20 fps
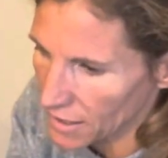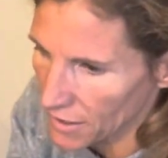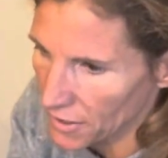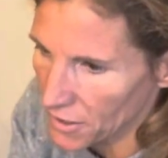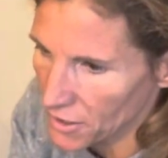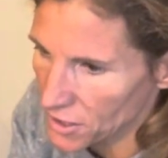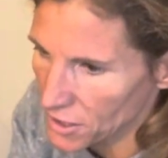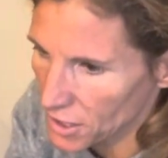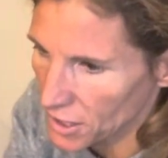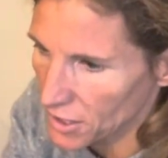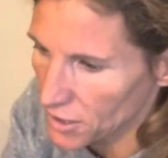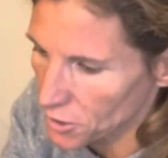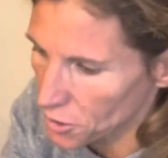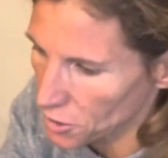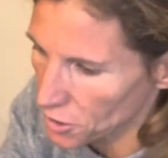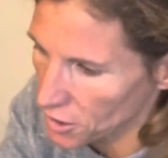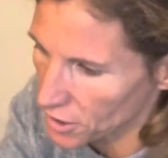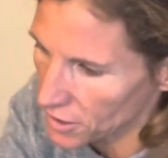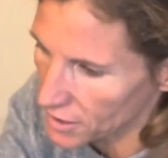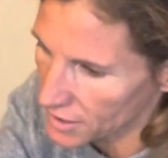you're
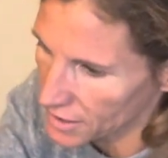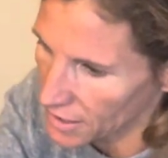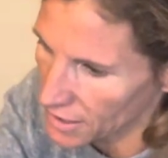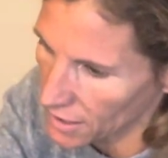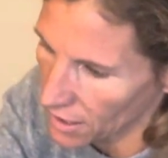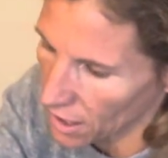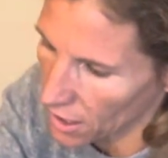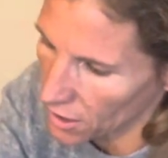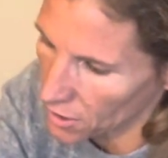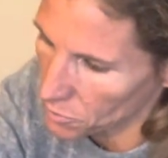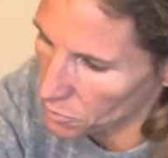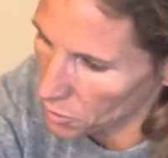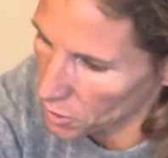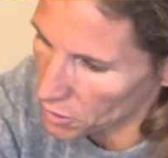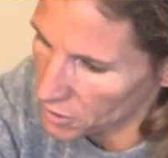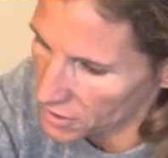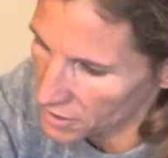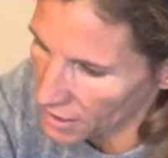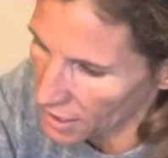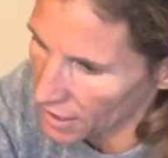going to see on
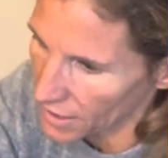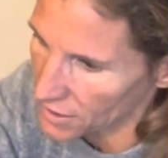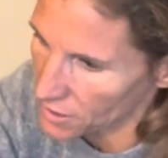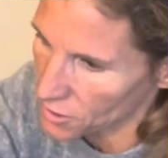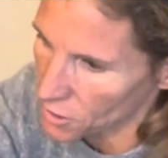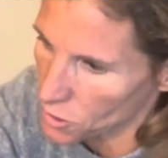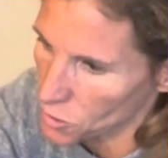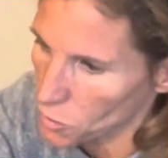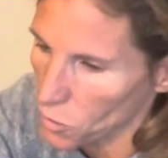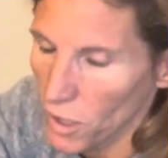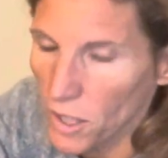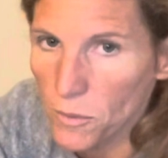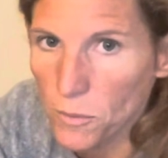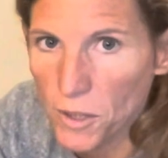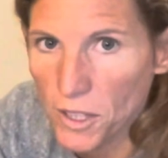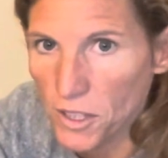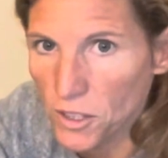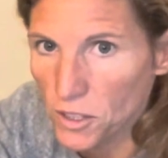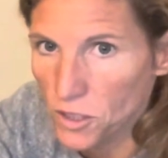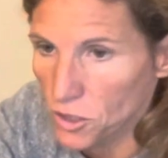both sides, there's one where
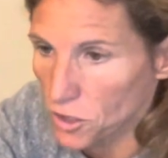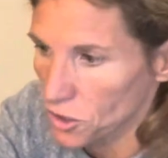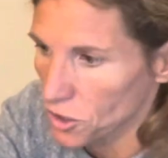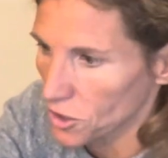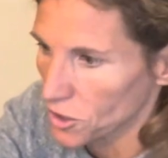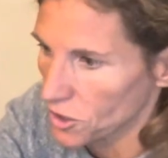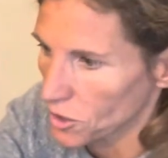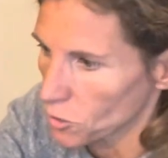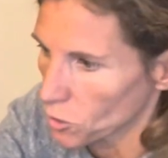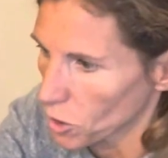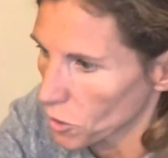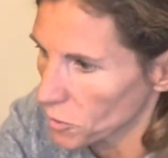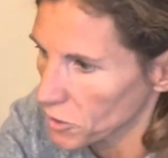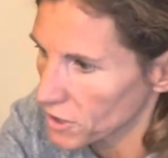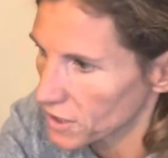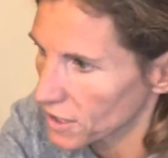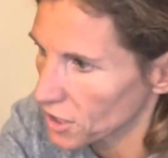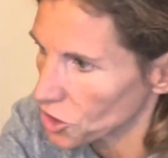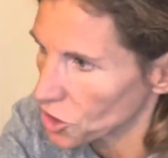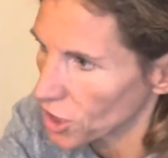there's just normal
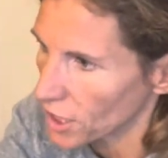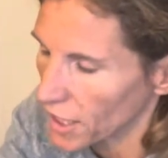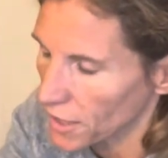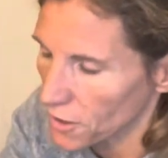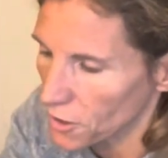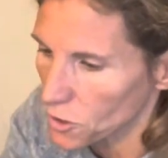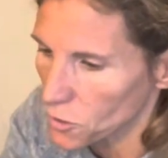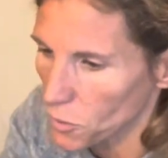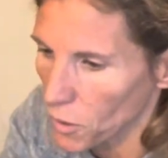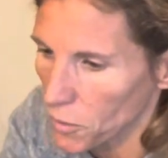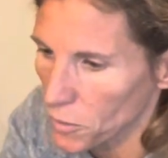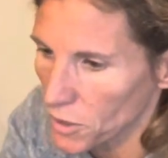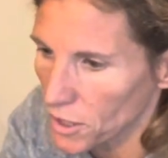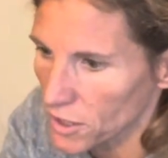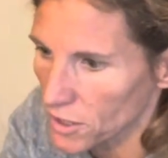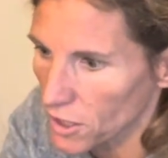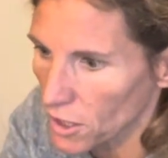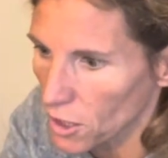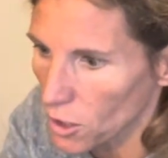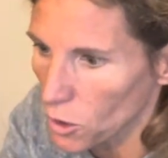stitching, and there's one where there's
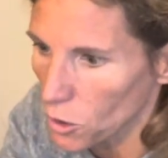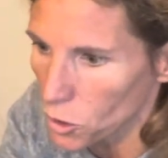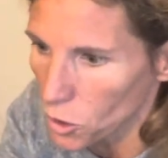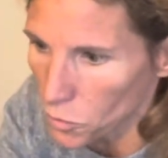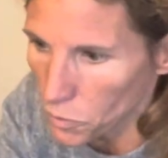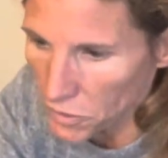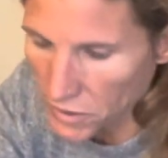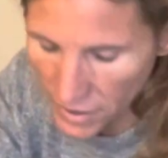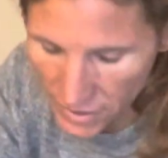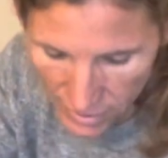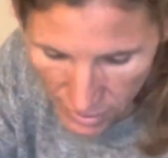a little hoop. This